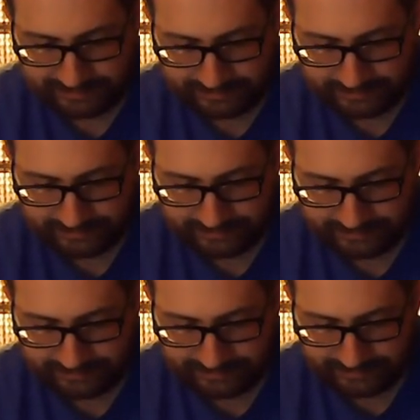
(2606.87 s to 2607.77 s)

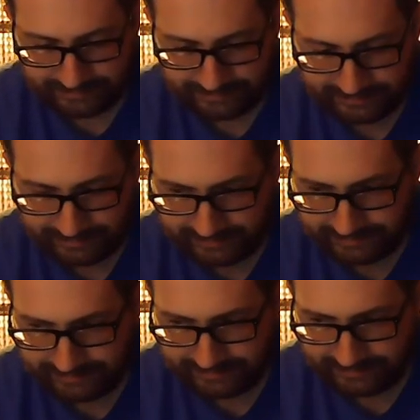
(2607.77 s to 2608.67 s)

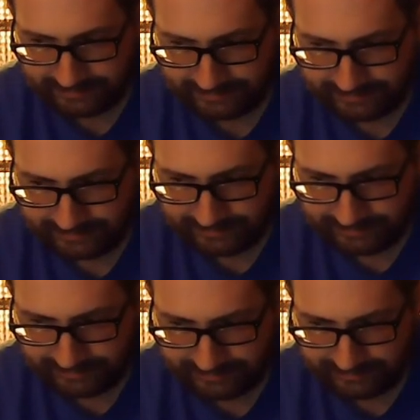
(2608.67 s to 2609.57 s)

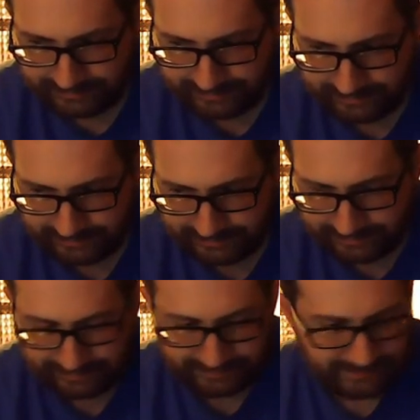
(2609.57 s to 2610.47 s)

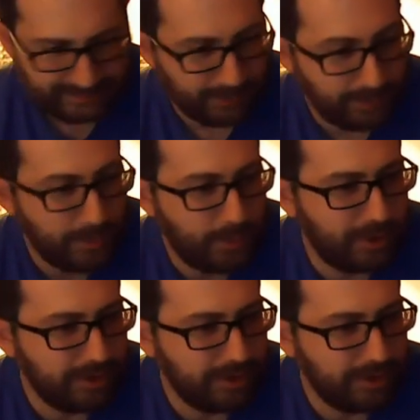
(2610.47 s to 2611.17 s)
(silent)